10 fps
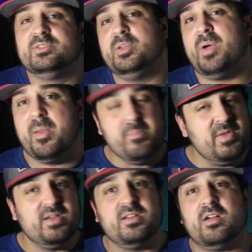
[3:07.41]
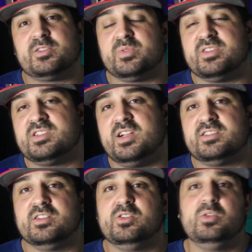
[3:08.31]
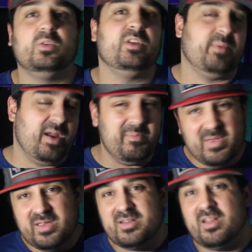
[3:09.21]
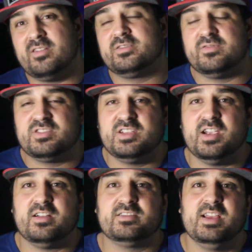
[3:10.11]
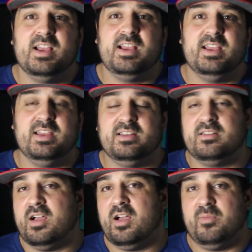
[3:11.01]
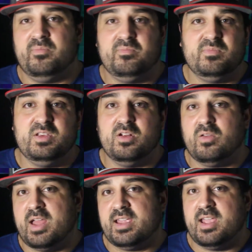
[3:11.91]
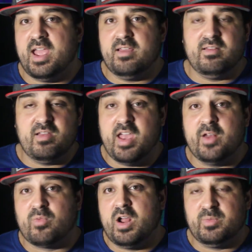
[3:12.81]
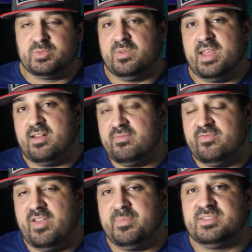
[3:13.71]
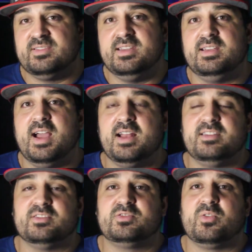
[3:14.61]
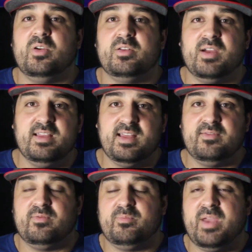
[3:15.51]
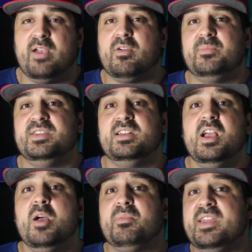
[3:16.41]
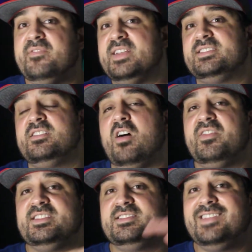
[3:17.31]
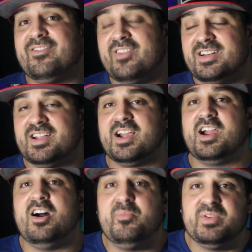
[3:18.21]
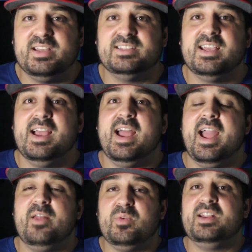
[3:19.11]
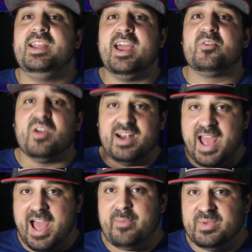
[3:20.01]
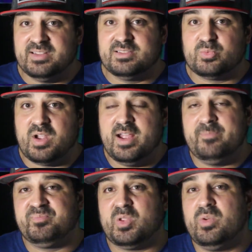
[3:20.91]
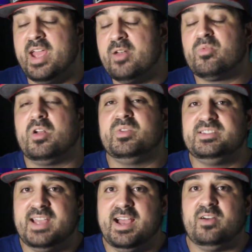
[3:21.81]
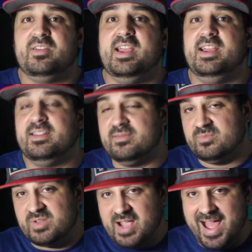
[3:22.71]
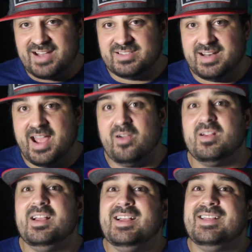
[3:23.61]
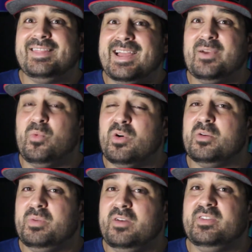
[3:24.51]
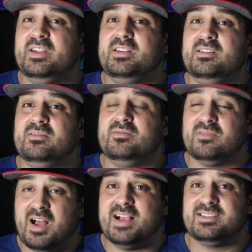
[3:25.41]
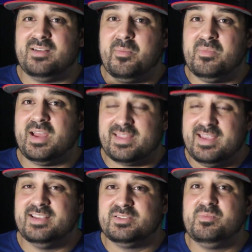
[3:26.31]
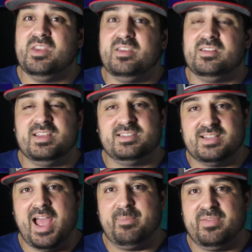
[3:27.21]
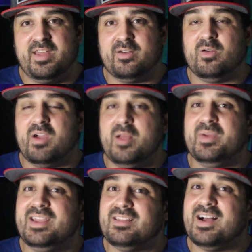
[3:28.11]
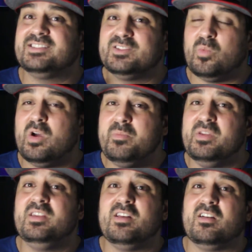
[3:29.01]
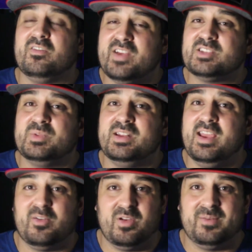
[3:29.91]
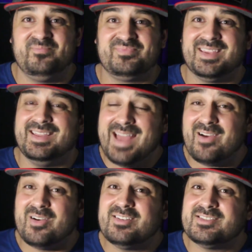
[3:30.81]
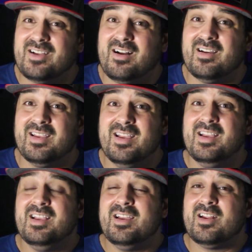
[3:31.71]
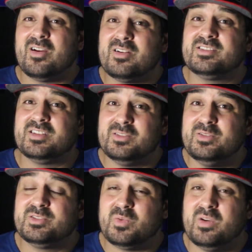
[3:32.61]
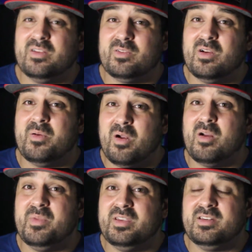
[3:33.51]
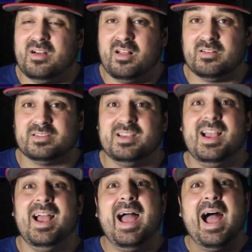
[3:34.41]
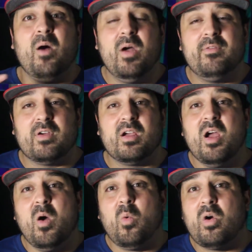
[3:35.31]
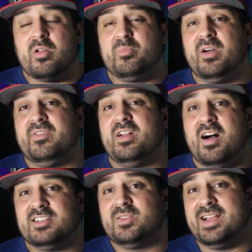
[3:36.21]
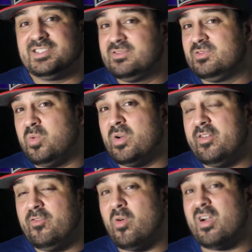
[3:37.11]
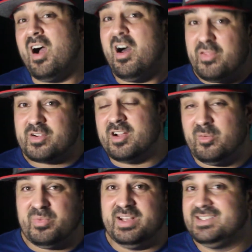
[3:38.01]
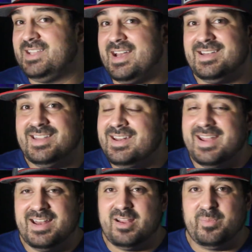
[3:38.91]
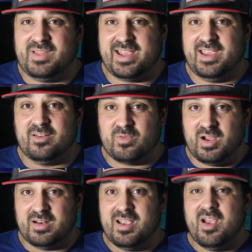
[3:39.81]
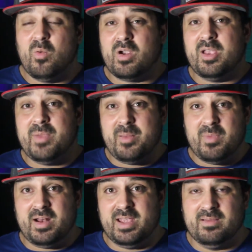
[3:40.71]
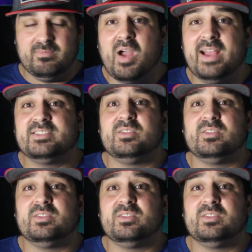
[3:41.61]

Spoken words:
So they buy $1 million worth of shares in Google, they buy $1 million of shares in, like Enron was one that famously got destroyed, right? That bankrupted, but they invested in all these different companies, and when an Enron happens, right? When Enron went down and cashed it out, like Warren Buffett lost like his million, this is a hypothetical, right? But he lost his $1 million investment in Enron. And that hurts, dog. It hurts to lose 20 or $1 million. However, Warren Buffett also has 24 other companies that didn't end up in like Enron, where he made money, right?